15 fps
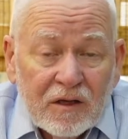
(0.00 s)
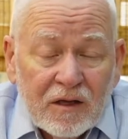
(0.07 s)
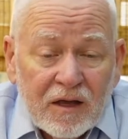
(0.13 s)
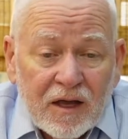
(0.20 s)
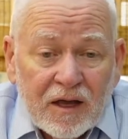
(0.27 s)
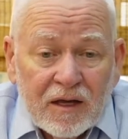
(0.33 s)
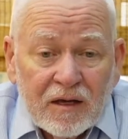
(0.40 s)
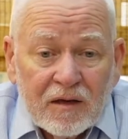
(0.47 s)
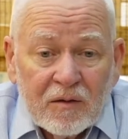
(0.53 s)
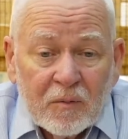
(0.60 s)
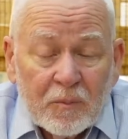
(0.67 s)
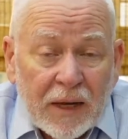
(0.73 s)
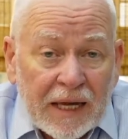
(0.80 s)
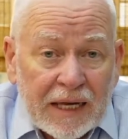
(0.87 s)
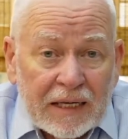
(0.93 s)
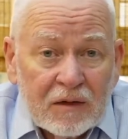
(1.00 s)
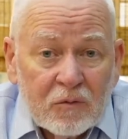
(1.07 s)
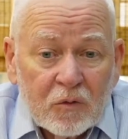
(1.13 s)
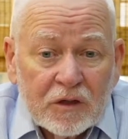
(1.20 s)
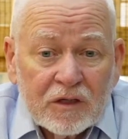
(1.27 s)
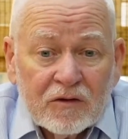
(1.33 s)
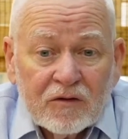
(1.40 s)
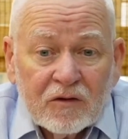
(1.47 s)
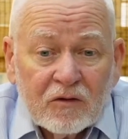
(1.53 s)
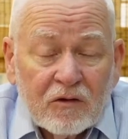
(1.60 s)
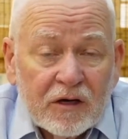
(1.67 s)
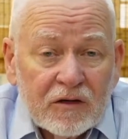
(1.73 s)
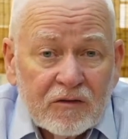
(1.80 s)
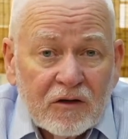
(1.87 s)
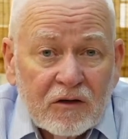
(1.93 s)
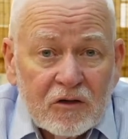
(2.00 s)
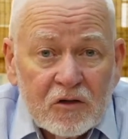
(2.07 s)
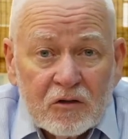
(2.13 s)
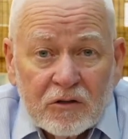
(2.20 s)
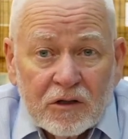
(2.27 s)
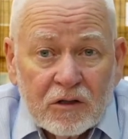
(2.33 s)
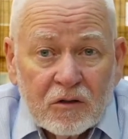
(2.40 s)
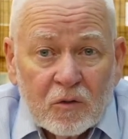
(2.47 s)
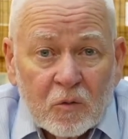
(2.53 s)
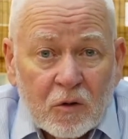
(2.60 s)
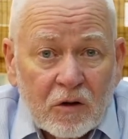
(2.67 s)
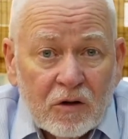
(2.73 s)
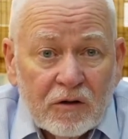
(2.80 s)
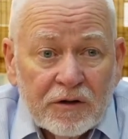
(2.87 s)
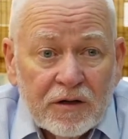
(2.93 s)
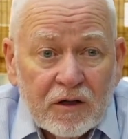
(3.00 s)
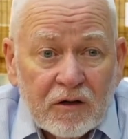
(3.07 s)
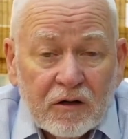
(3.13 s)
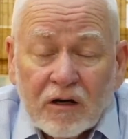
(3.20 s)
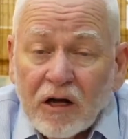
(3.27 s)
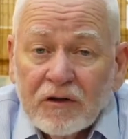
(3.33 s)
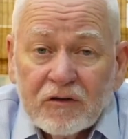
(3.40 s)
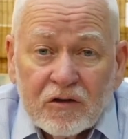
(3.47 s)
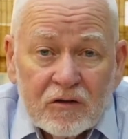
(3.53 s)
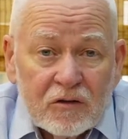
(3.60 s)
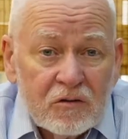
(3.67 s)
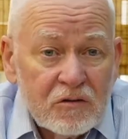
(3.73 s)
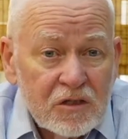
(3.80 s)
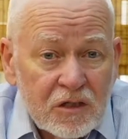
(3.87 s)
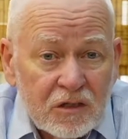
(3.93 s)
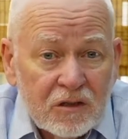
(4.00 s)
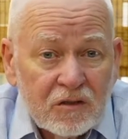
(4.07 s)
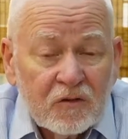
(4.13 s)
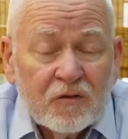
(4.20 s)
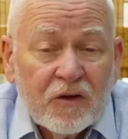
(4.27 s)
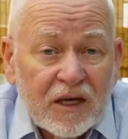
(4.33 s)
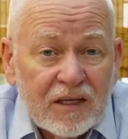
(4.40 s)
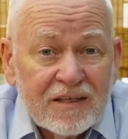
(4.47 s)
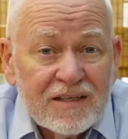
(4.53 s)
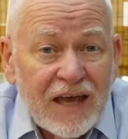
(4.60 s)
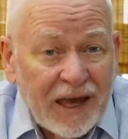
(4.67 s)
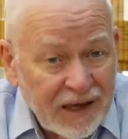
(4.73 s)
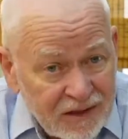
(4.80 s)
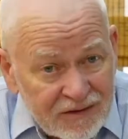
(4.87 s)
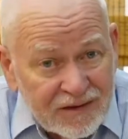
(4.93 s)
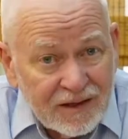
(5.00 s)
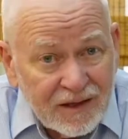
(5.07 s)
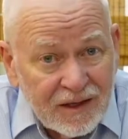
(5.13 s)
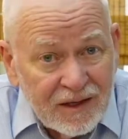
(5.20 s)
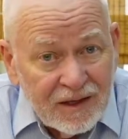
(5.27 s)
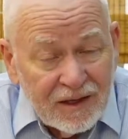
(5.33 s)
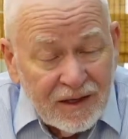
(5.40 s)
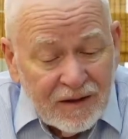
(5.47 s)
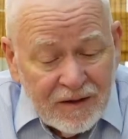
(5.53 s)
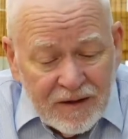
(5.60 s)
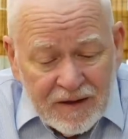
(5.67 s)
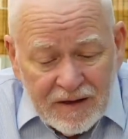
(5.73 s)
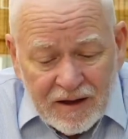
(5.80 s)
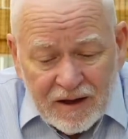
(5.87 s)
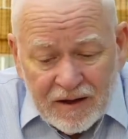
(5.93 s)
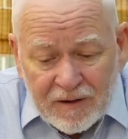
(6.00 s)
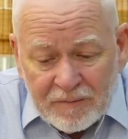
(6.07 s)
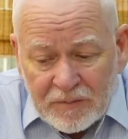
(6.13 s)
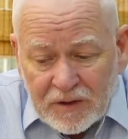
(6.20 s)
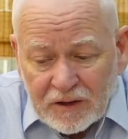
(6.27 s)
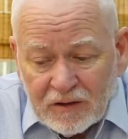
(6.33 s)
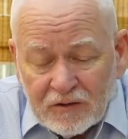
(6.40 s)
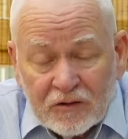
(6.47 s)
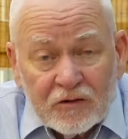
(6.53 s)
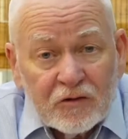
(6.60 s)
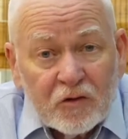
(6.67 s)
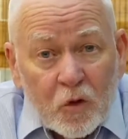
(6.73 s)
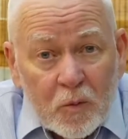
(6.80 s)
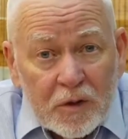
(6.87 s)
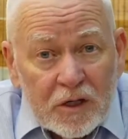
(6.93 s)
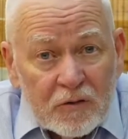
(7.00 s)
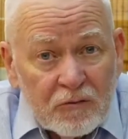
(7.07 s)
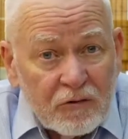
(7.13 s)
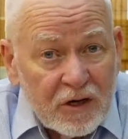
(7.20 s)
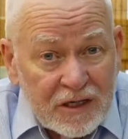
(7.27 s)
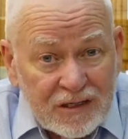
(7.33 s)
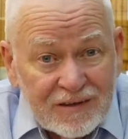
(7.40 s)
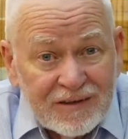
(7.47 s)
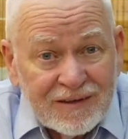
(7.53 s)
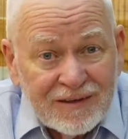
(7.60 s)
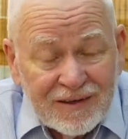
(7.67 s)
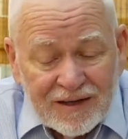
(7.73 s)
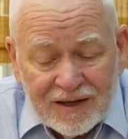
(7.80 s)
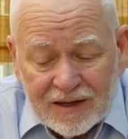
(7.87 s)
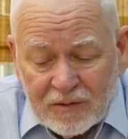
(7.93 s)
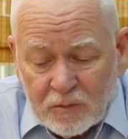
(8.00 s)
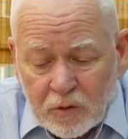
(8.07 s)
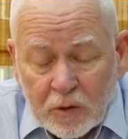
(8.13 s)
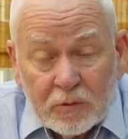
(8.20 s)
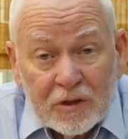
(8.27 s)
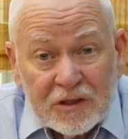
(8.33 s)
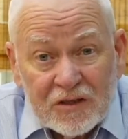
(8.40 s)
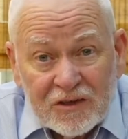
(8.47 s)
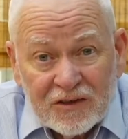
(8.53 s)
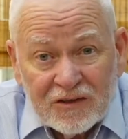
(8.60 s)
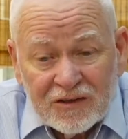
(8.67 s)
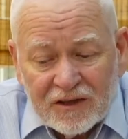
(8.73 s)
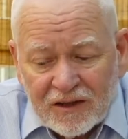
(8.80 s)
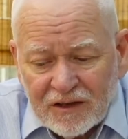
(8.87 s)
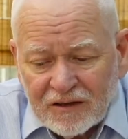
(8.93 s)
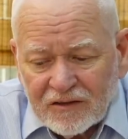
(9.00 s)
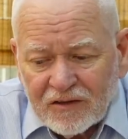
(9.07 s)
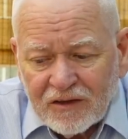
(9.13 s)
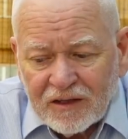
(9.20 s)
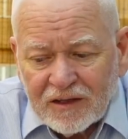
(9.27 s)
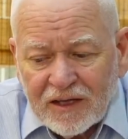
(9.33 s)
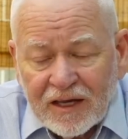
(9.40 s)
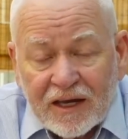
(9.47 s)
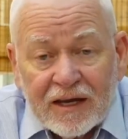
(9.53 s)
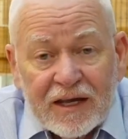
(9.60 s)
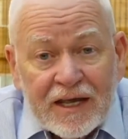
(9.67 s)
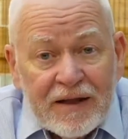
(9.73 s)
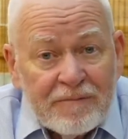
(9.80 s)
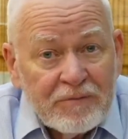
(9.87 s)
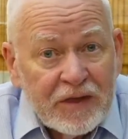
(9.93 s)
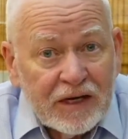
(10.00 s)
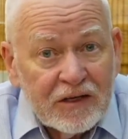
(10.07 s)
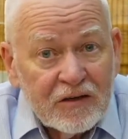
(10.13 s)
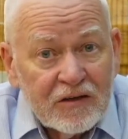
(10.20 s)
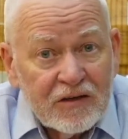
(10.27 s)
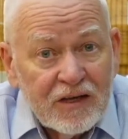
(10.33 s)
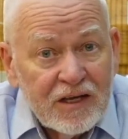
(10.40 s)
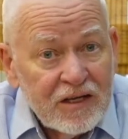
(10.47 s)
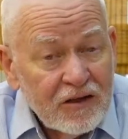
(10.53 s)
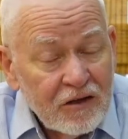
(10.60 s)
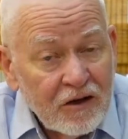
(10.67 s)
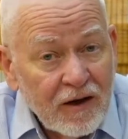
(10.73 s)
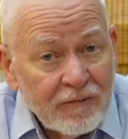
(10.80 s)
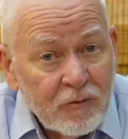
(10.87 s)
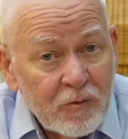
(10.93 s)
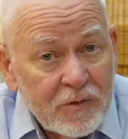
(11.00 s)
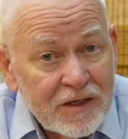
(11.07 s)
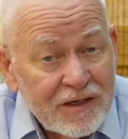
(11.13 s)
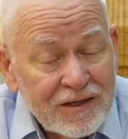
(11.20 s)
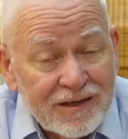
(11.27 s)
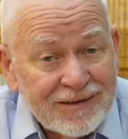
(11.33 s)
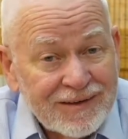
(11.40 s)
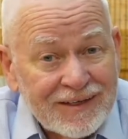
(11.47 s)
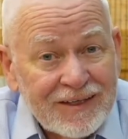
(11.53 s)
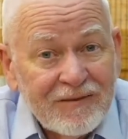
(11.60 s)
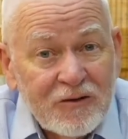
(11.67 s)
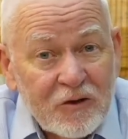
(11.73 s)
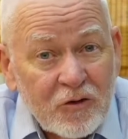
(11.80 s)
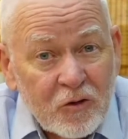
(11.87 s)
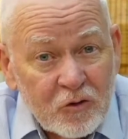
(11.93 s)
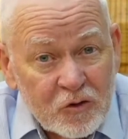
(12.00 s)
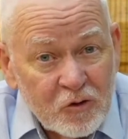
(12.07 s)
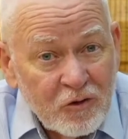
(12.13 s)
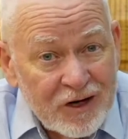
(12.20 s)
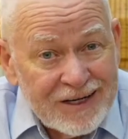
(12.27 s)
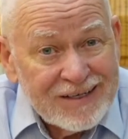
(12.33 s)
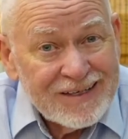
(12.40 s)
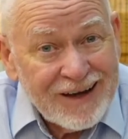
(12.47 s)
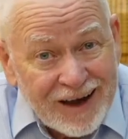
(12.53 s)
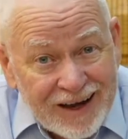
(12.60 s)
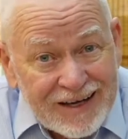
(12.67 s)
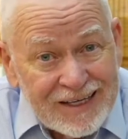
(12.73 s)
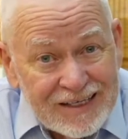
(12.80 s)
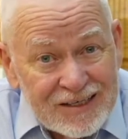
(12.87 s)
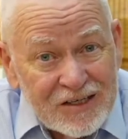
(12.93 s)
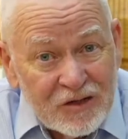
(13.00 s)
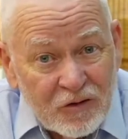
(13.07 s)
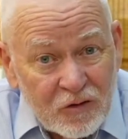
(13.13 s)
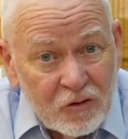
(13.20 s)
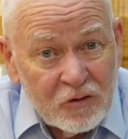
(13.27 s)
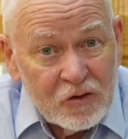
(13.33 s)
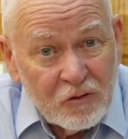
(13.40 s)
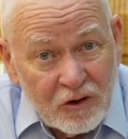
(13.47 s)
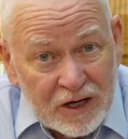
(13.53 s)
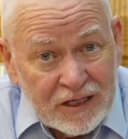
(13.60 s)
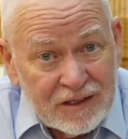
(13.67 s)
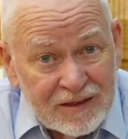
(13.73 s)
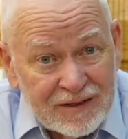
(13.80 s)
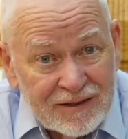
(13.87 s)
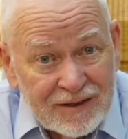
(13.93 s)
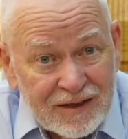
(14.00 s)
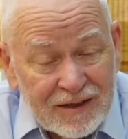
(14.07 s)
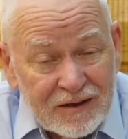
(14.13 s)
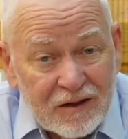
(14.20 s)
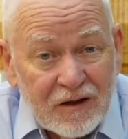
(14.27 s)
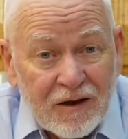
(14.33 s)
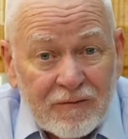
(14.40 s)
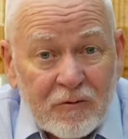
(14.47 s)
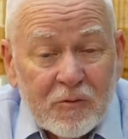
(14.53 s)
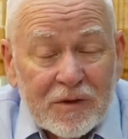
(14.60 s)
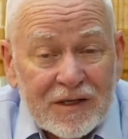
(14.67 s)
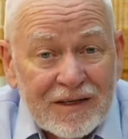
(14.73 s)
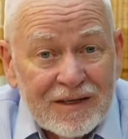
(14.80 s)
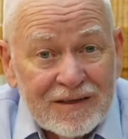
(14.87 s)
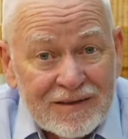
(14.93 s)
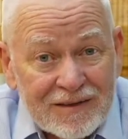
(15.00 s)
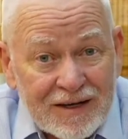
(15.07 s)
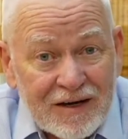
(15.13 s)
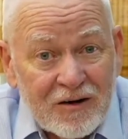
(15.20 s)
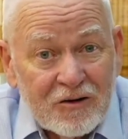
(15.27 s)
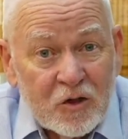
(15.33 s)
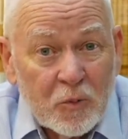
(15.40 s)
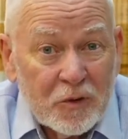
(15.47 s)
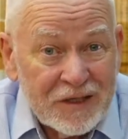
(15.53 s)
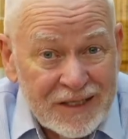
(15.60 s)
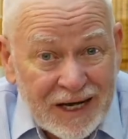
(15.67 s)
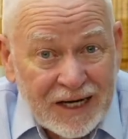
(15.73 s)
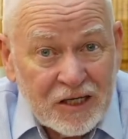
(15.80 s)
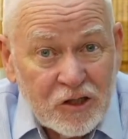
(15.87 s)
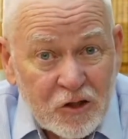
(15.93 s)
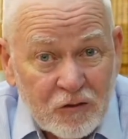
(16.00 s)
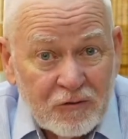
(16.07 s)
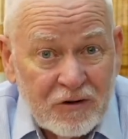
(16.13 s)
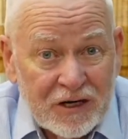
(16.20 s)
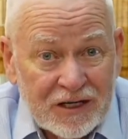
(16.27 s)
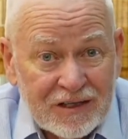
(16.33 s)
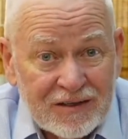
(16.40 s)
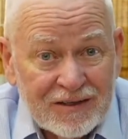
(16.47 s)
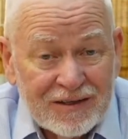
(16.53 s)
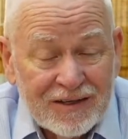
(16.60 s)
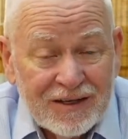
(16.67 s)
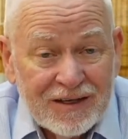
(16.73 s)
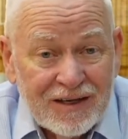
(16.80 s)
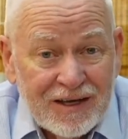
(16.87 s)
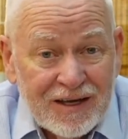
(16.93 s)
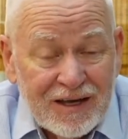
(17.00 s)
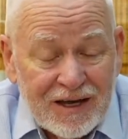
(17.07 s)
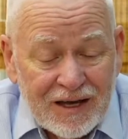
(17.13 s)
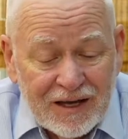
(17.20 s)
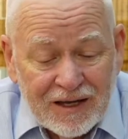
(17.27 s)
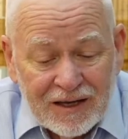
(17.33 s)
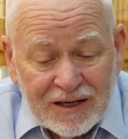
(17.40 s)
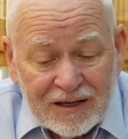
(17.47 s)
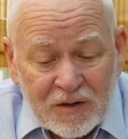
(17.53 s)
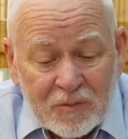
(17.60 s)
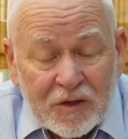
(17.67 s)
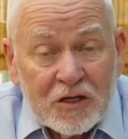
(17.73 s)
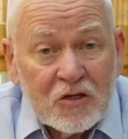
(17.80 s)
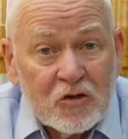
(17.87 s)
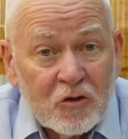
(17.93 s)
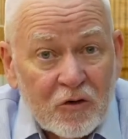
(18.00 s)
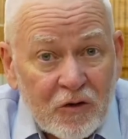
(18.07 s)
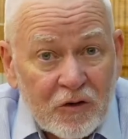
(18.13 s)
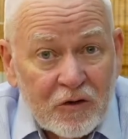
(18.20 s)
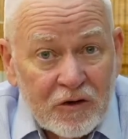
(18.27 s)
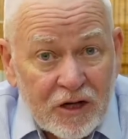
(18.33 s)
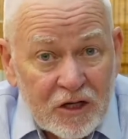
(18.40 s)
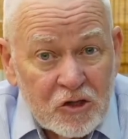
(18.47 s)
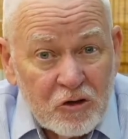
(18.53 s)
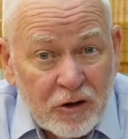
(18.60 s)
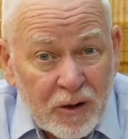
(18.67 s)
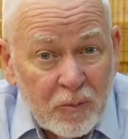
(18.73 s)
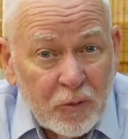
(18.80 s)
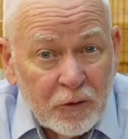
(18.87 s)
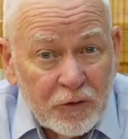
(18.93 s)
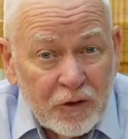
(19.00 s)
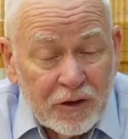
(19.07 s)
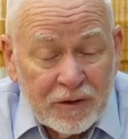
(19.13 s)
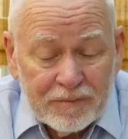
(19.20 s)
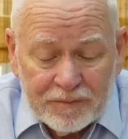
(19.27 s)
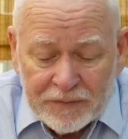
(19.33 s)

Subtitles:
and bad when it's the greatest country in the world, and our Constitution is fantastic. It gives you so many rights and privileges and things like that. And the government doesn't give you those rights. God gives you those rights. The government is there to protect your rights, to make sure they're not trampled on.